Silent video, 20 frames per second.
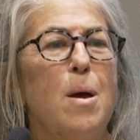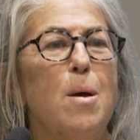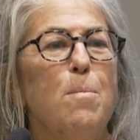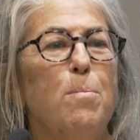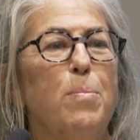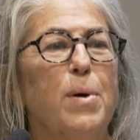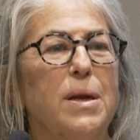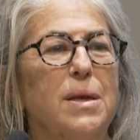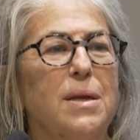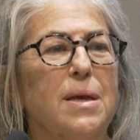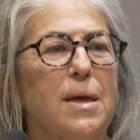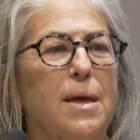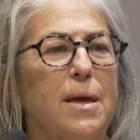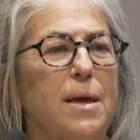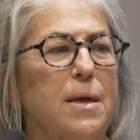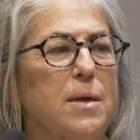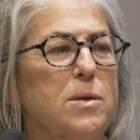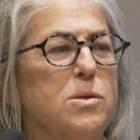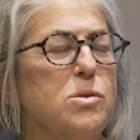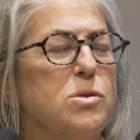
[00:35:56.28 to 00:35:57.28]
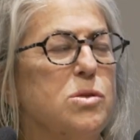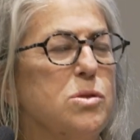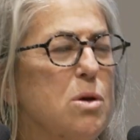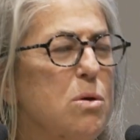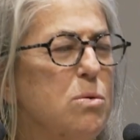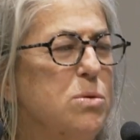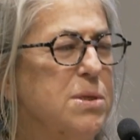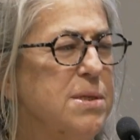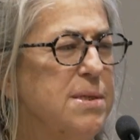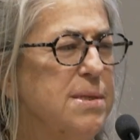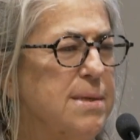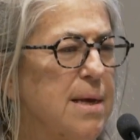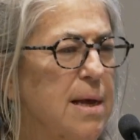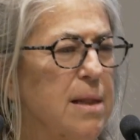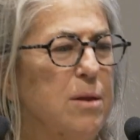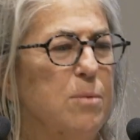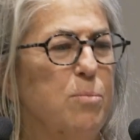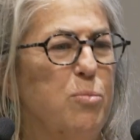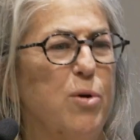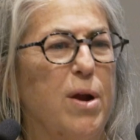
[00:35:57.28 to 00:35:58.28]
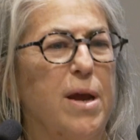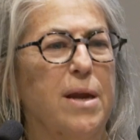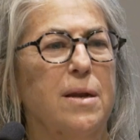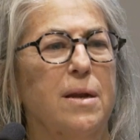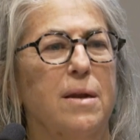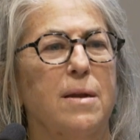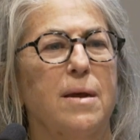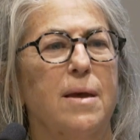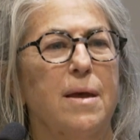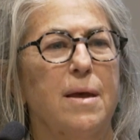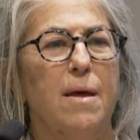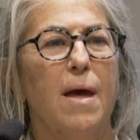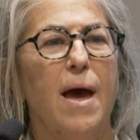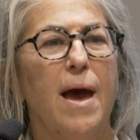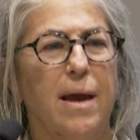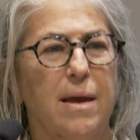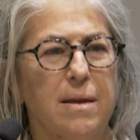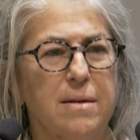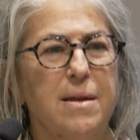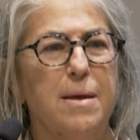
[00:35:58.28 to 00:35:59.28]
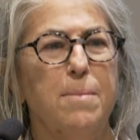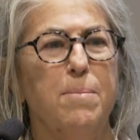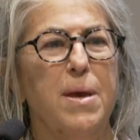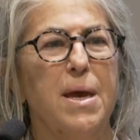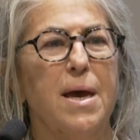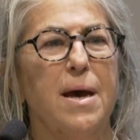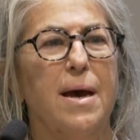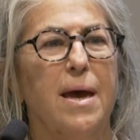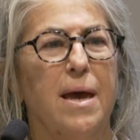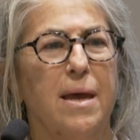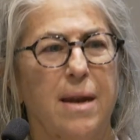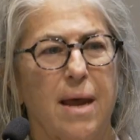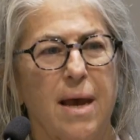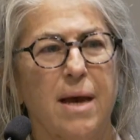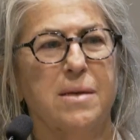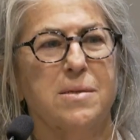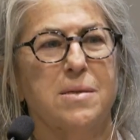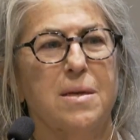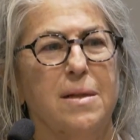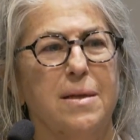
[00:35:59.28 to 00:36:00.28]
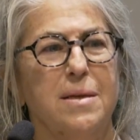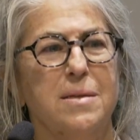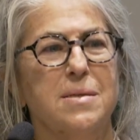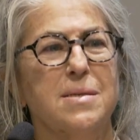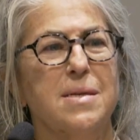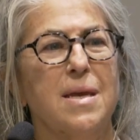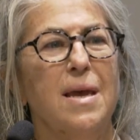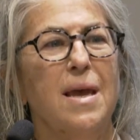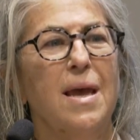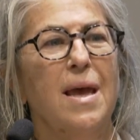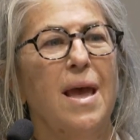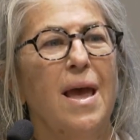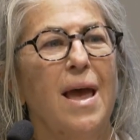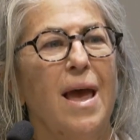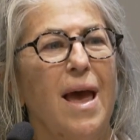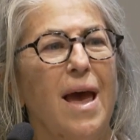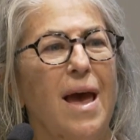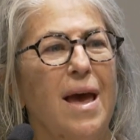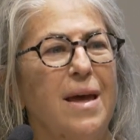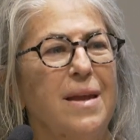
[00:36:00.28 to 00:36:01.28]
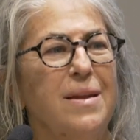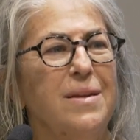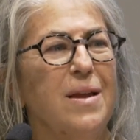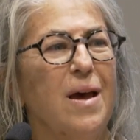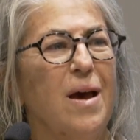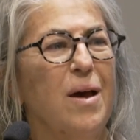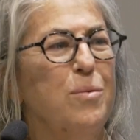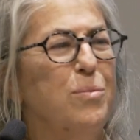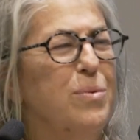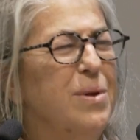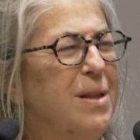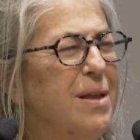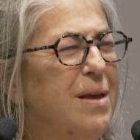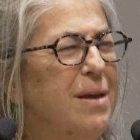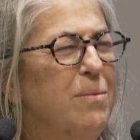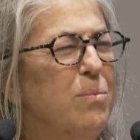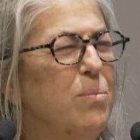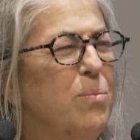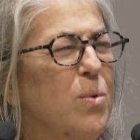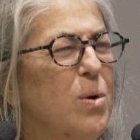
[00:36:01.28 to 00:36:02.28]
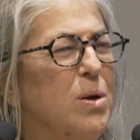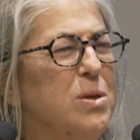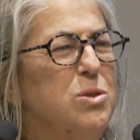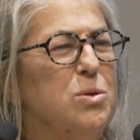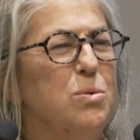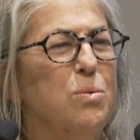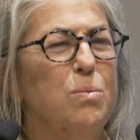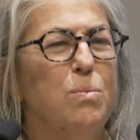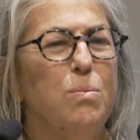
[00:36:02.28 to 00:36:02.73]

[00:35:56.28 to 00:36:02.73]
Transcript: But he so celebrated academia and excellence. And I really want to